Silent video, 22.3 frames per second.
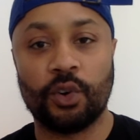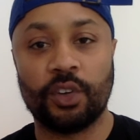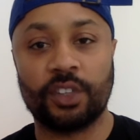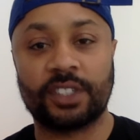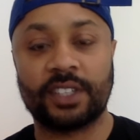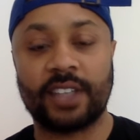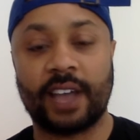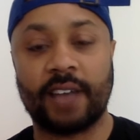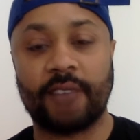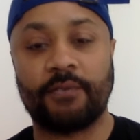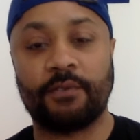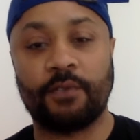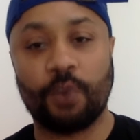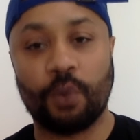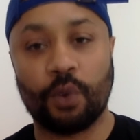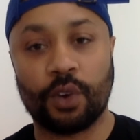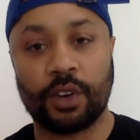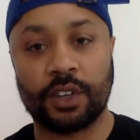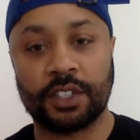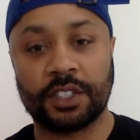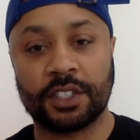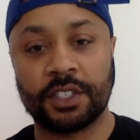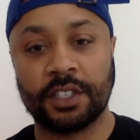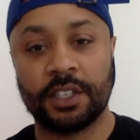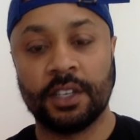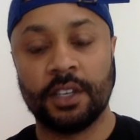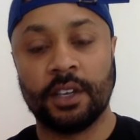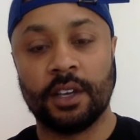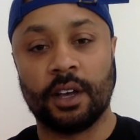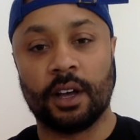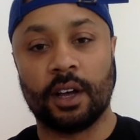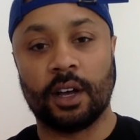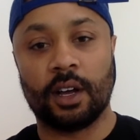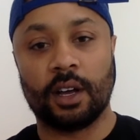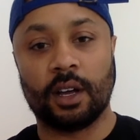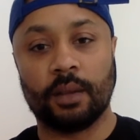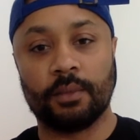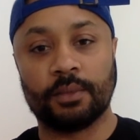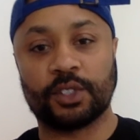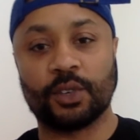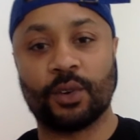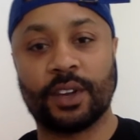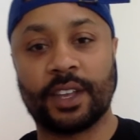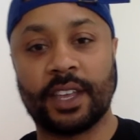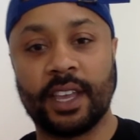It's not forced.
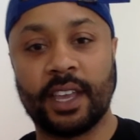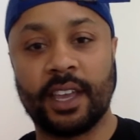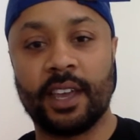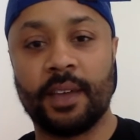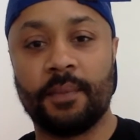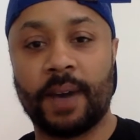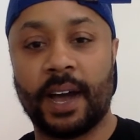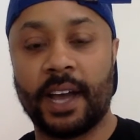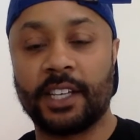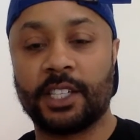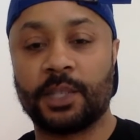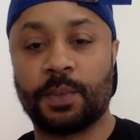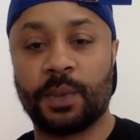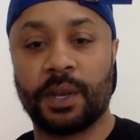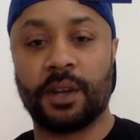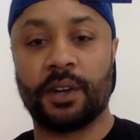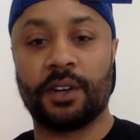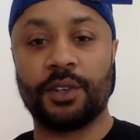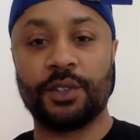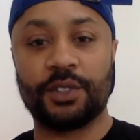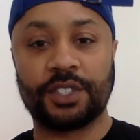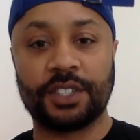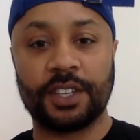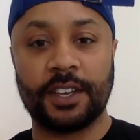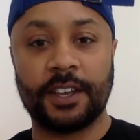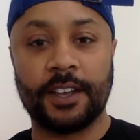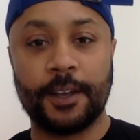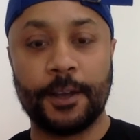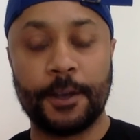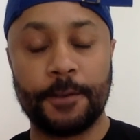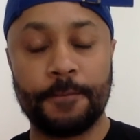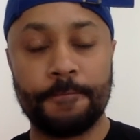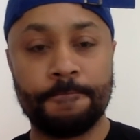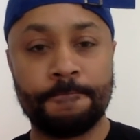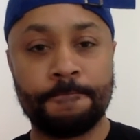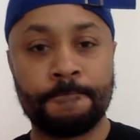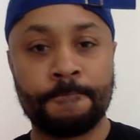So again, my experience in